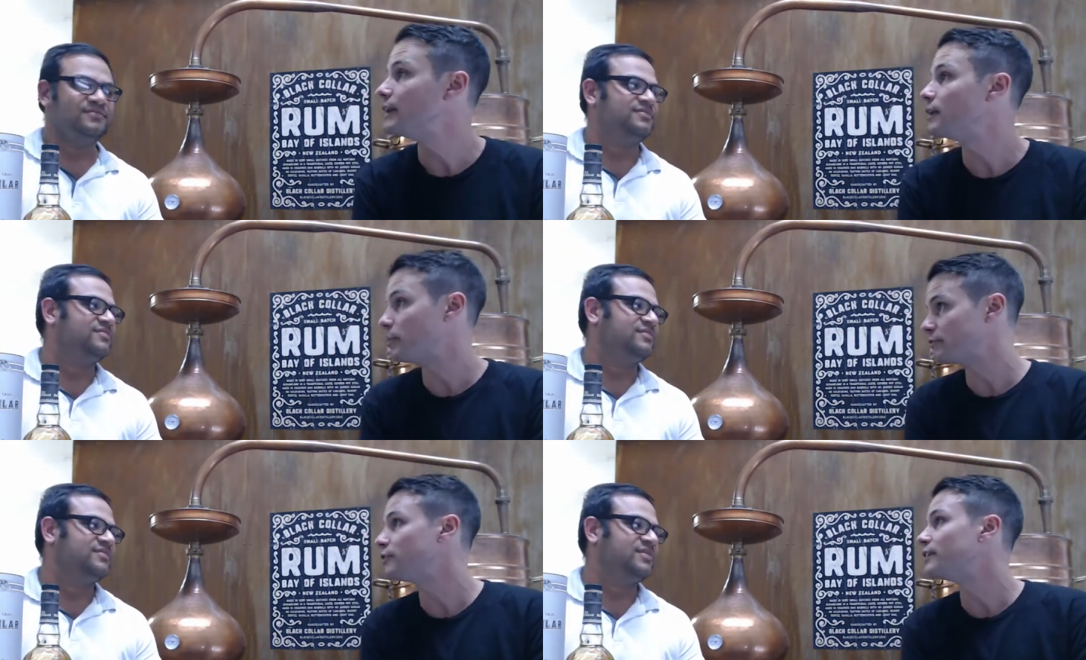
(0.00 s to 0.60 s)
Speaker 1: it'll be
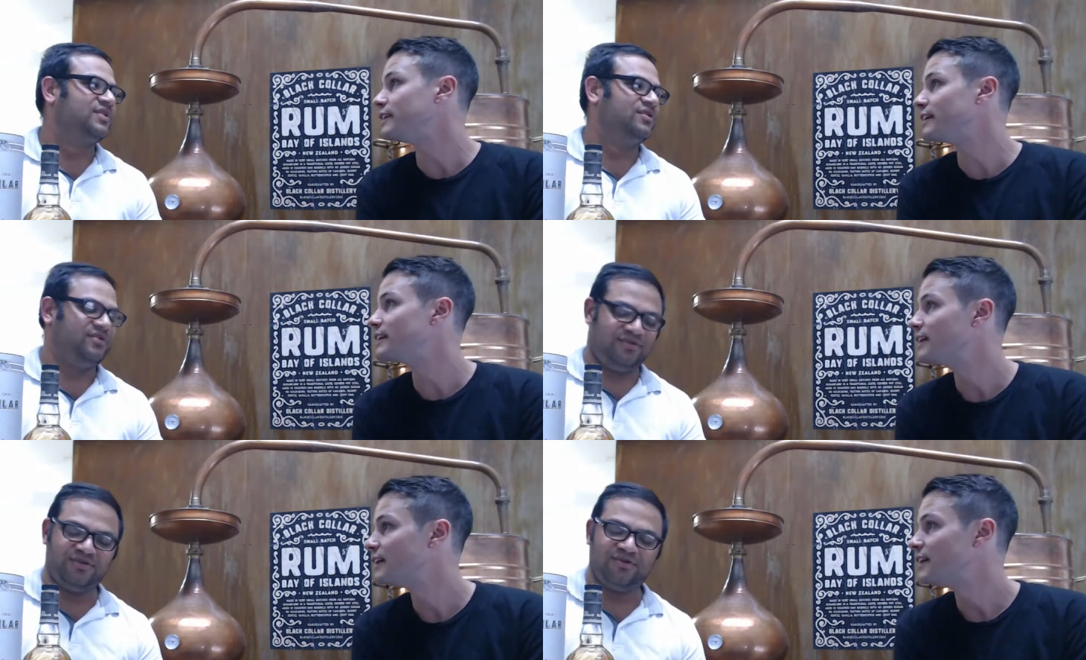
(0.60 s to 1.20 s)
fine, yeah.
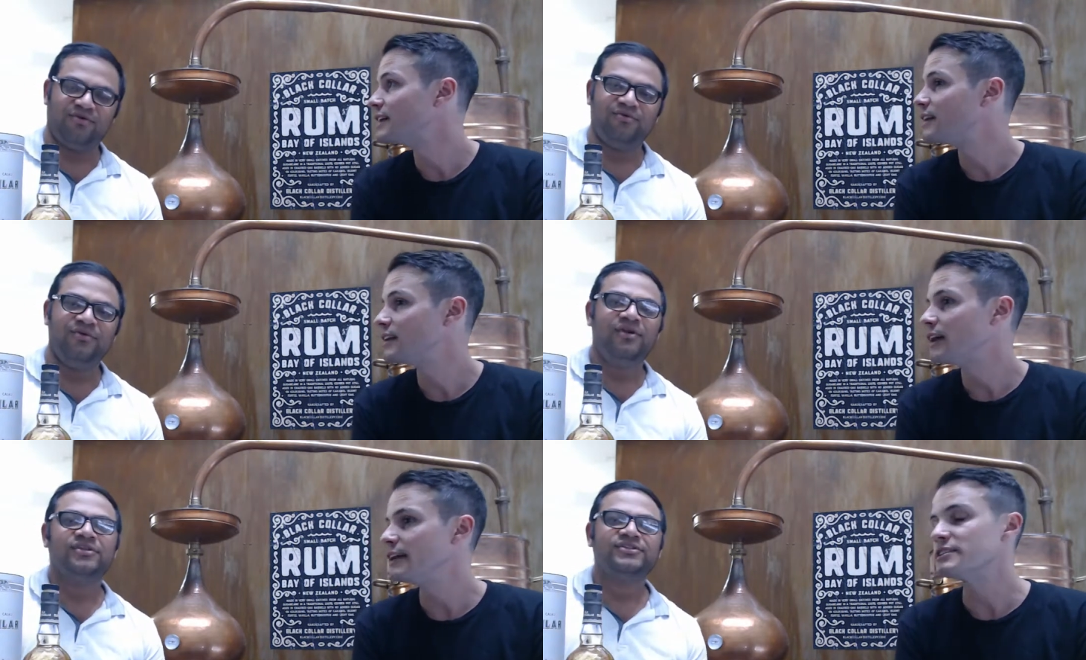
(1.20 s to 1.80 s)
Cool.
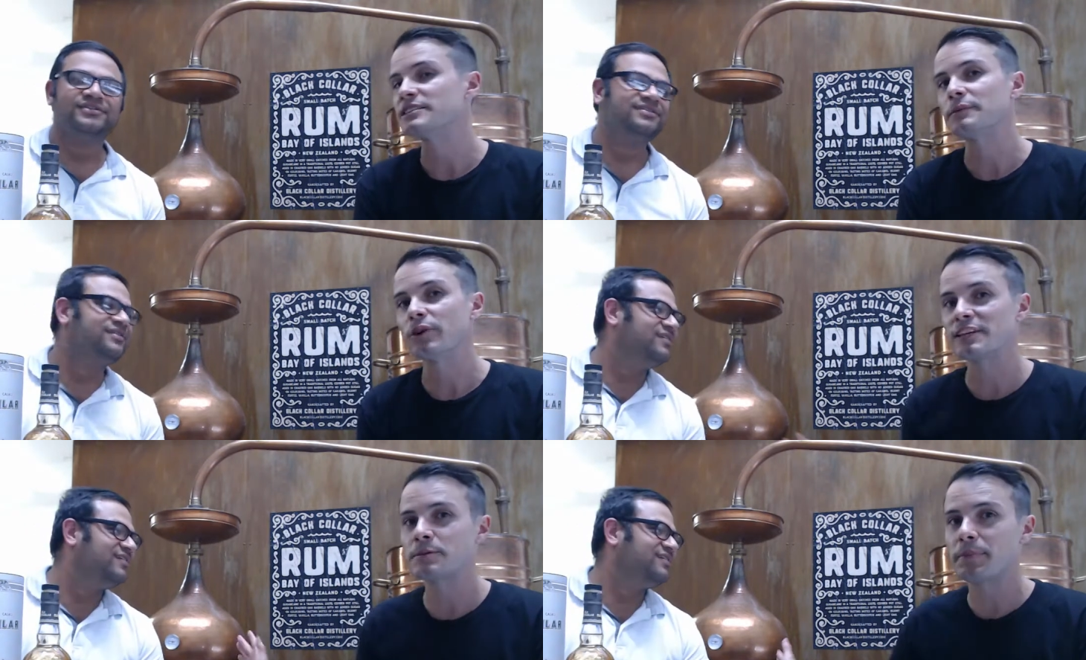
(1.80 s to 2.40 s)
Yes, said I
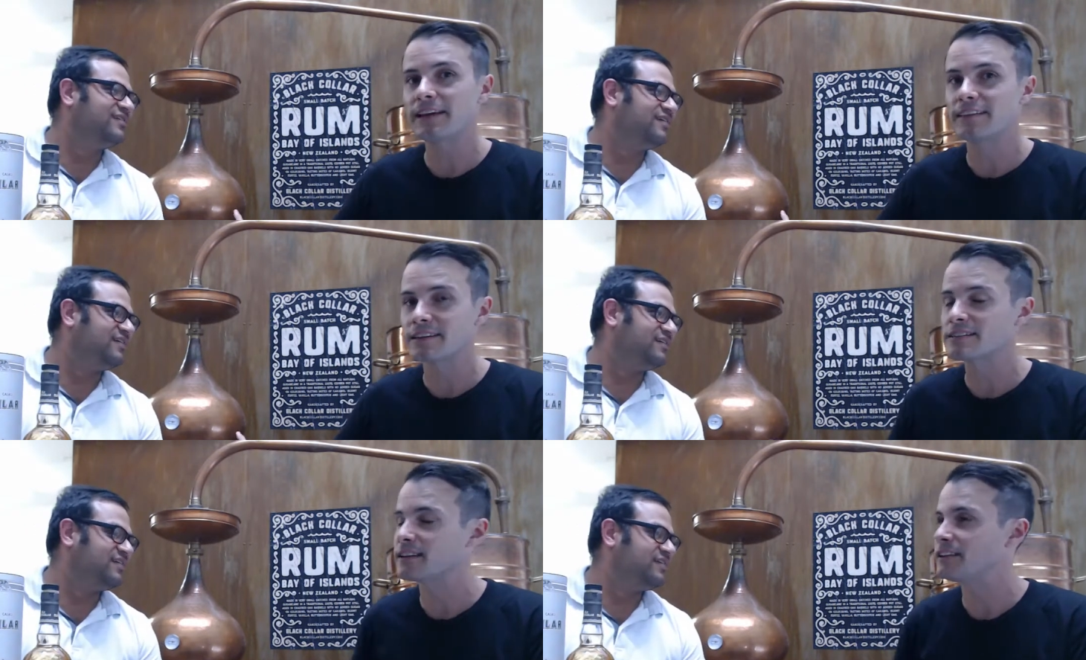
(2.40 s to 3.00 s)
expect
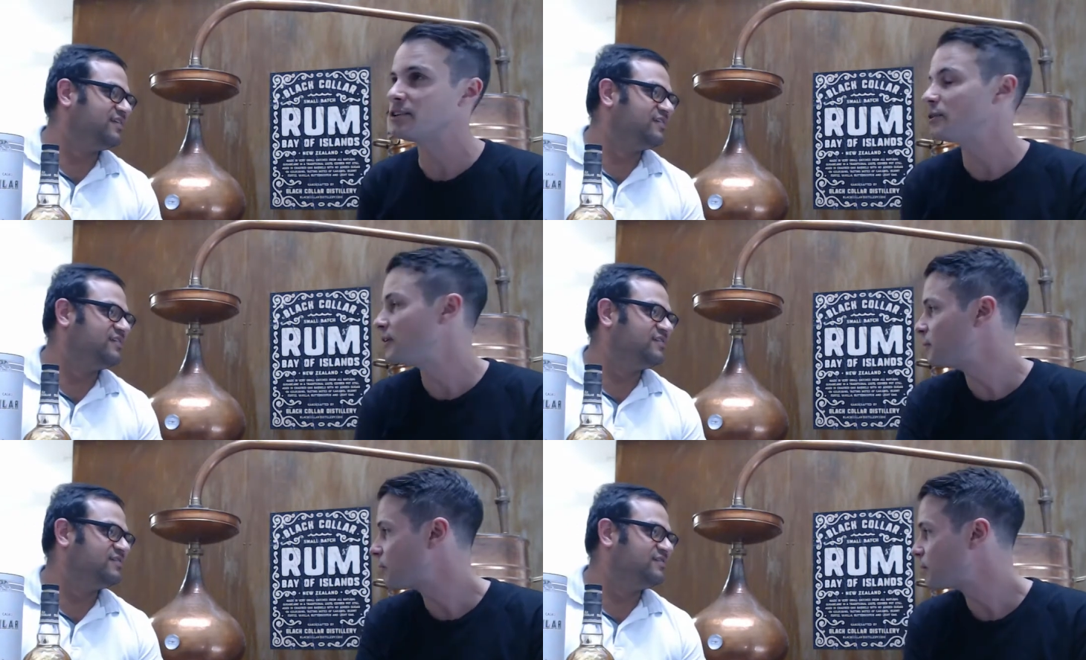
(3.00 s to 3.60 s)
this year to
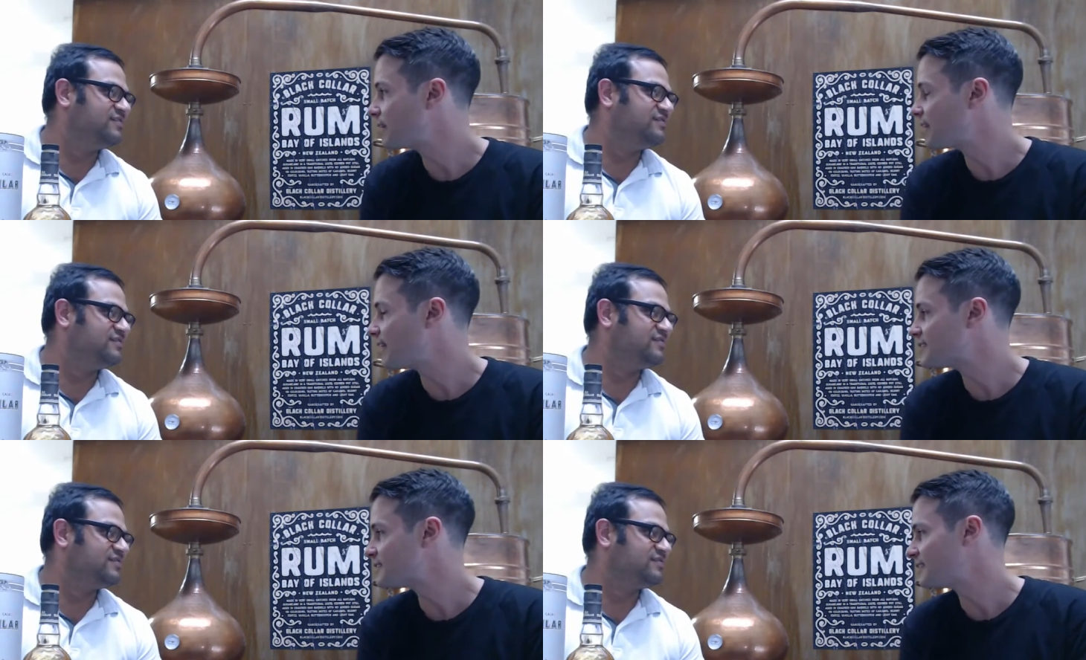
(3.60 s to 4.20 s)
probably
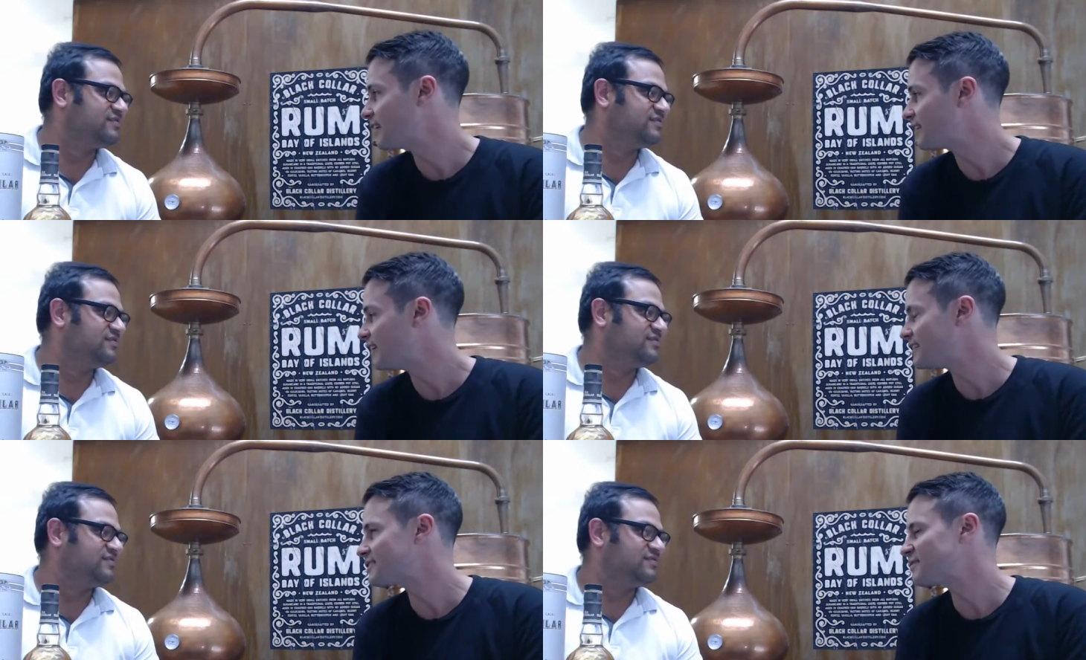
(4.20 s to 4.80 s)
last, yeah, the
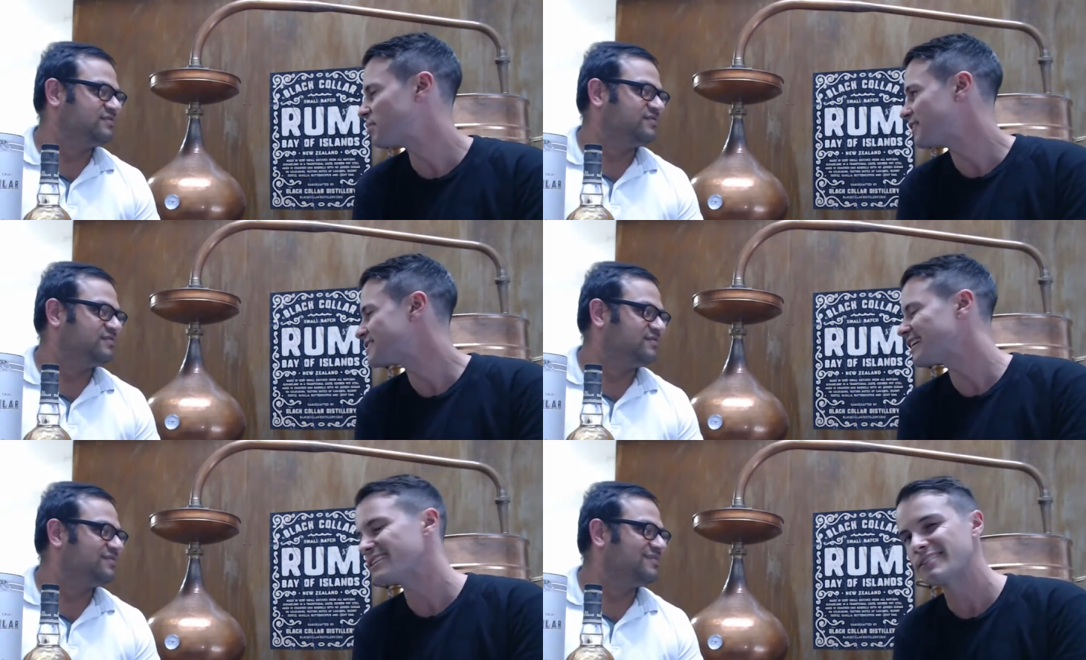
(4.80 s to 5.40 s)
next, probably
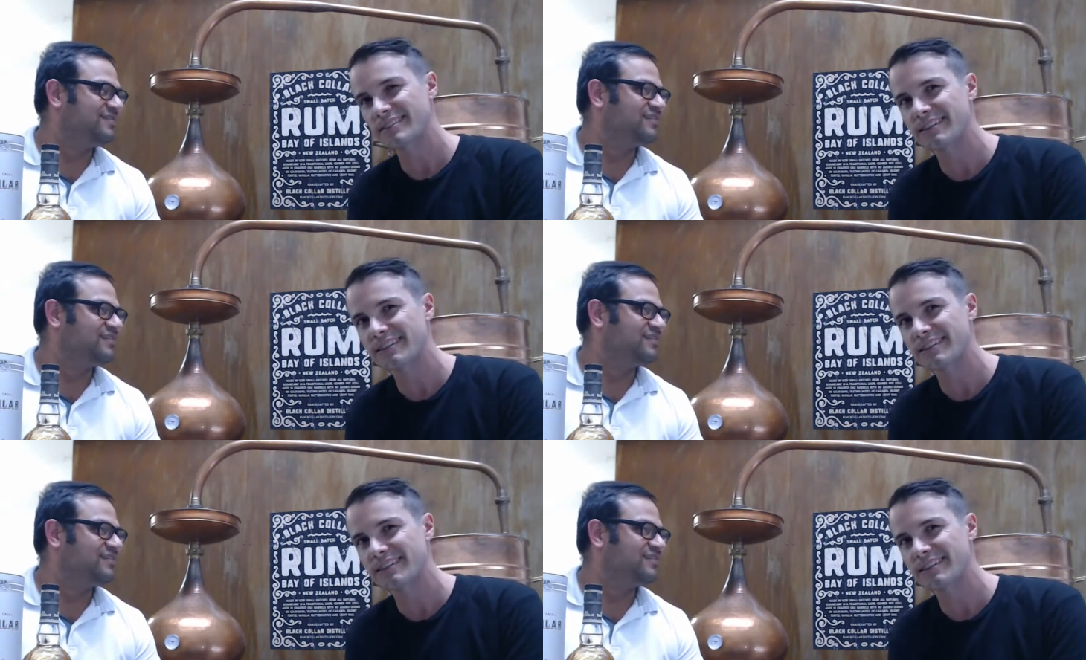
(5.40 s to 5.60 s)
say, 60